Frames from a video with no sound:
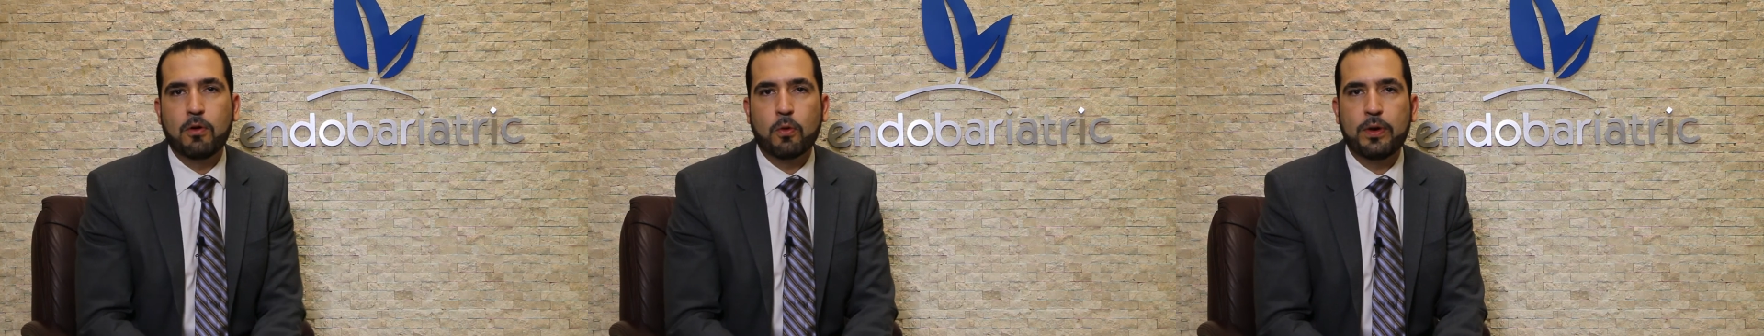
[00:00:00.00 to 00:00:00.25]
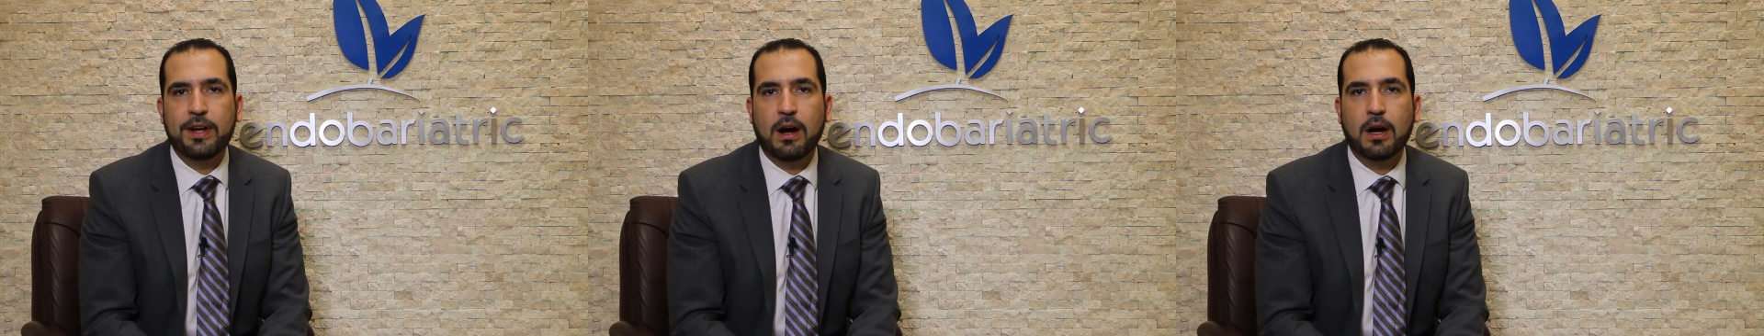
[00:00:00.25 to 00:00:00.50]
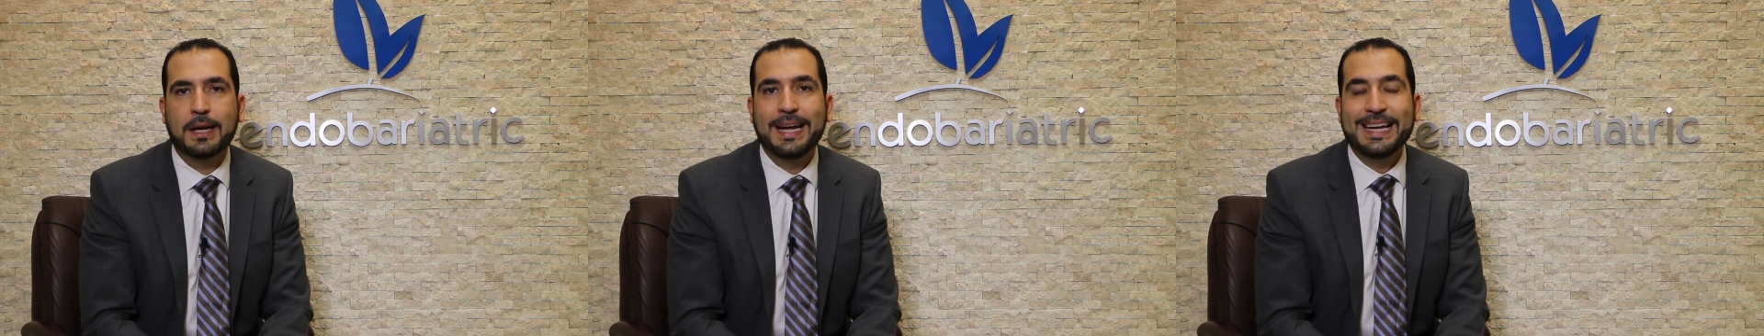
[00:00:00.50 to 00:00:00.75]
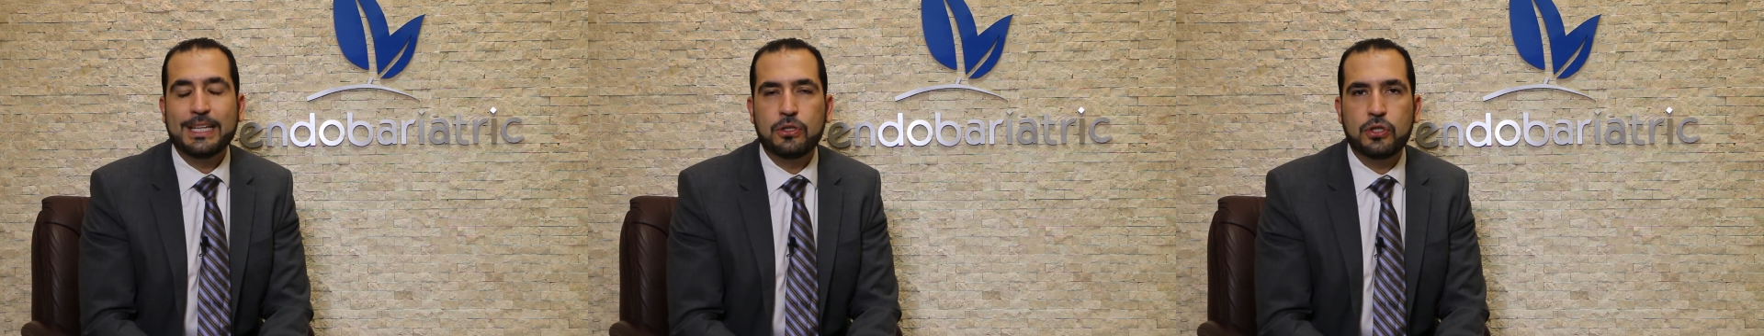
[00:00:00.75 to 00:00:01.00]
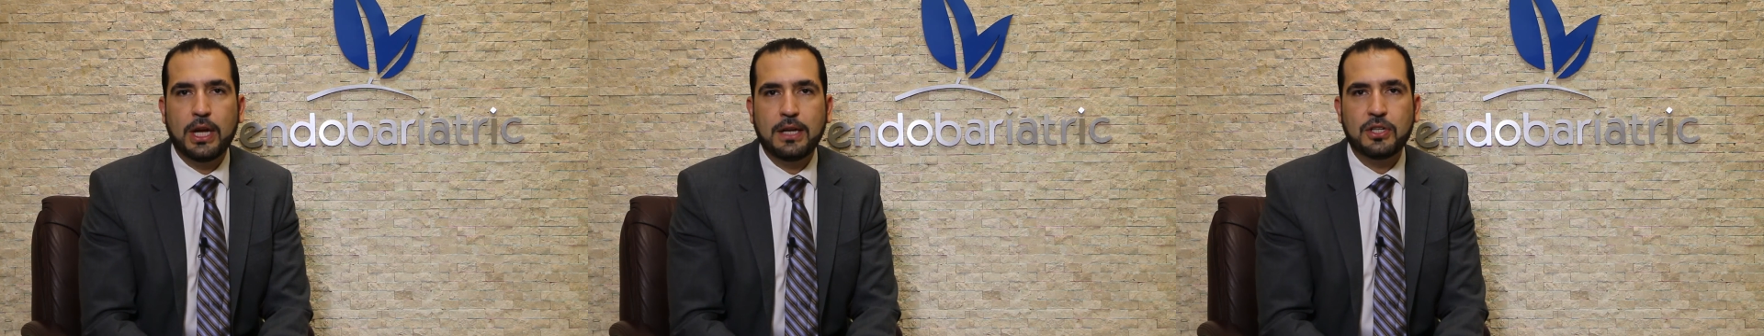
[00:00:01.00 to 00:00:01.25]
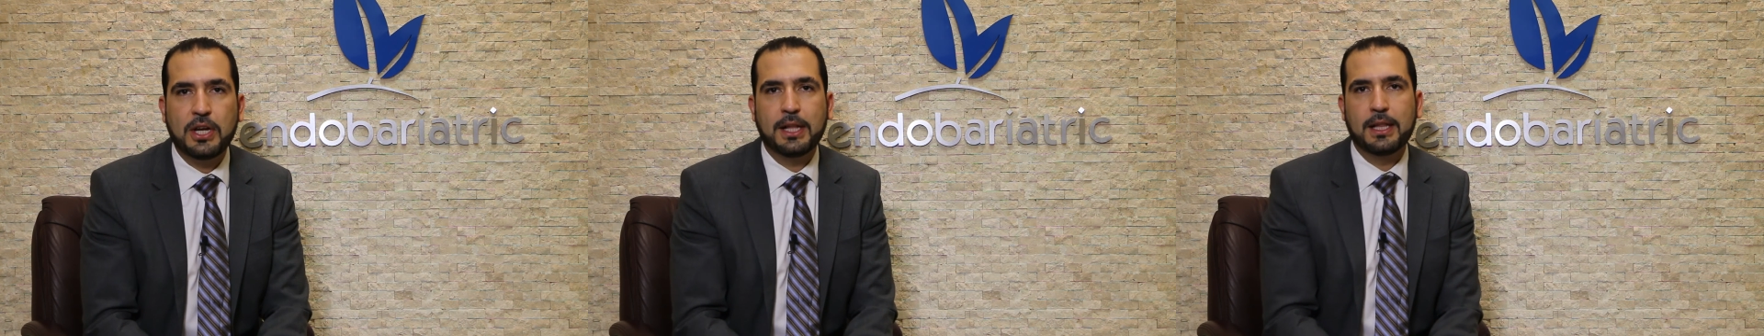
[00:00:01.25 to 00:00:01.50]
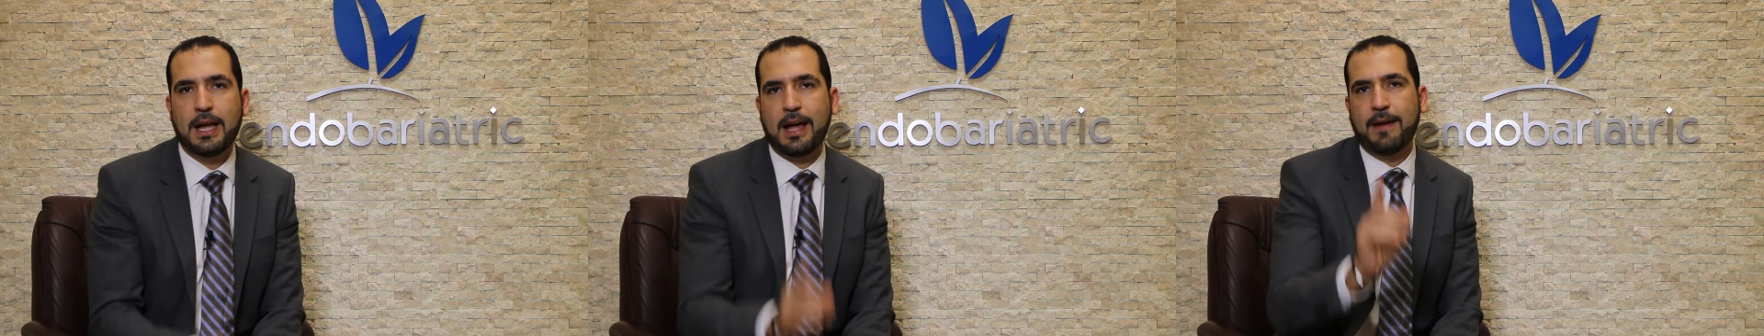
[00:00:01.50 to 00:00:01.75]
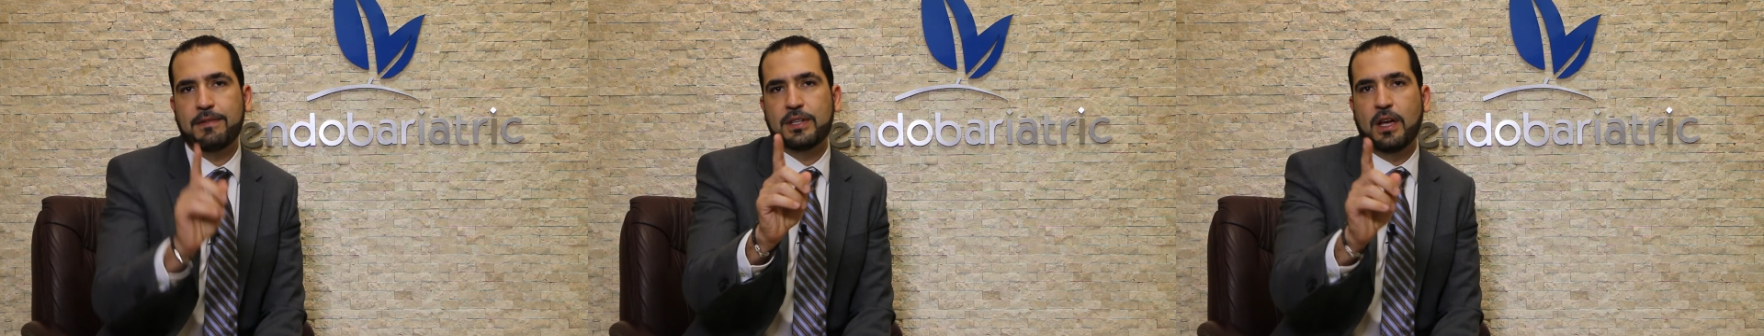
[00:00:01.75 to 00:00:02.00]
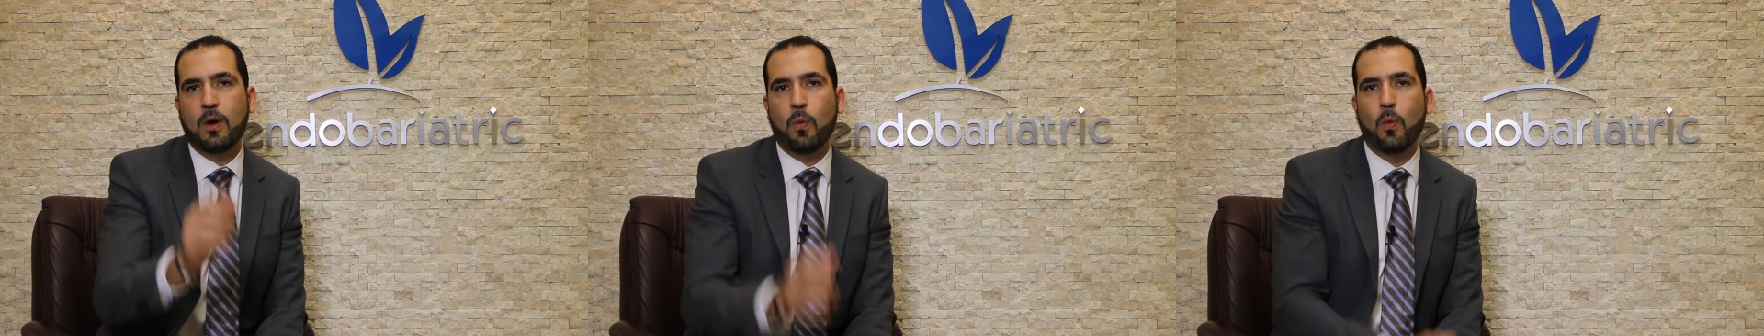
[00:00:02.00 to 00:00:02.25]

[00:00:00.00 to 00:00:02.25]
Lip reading: where we are changing lives